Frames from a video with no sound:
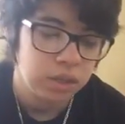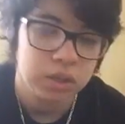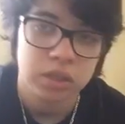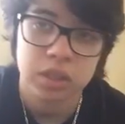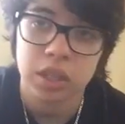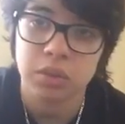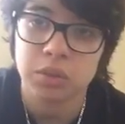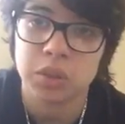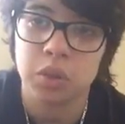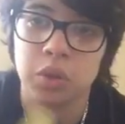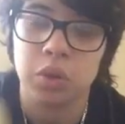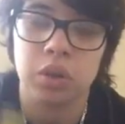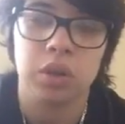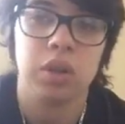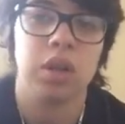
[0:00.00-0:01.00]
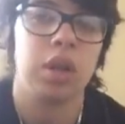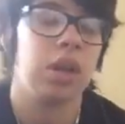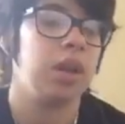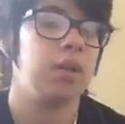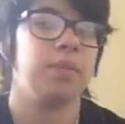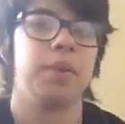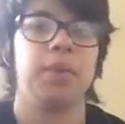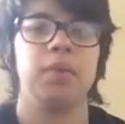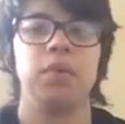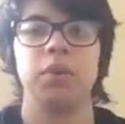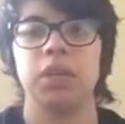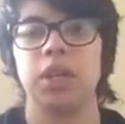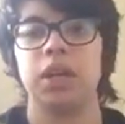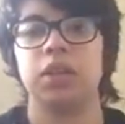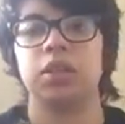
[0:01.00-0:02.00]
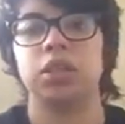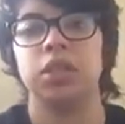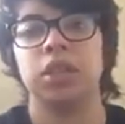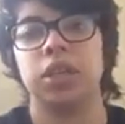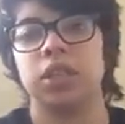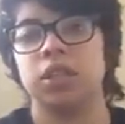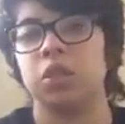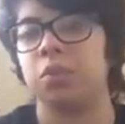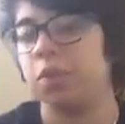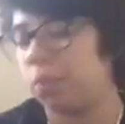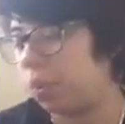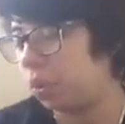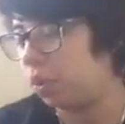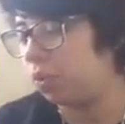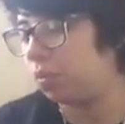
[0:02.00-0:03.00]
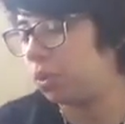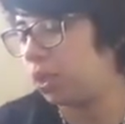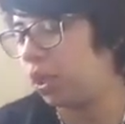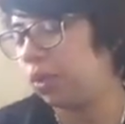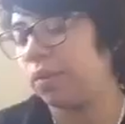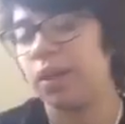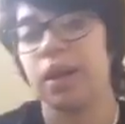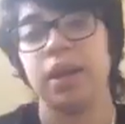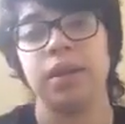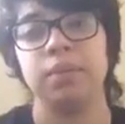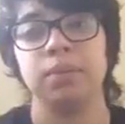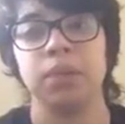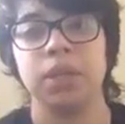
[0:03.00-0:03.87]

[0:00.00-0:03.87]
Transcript: So that was cool. Maybe one day I'll show you guys all my poems that I write,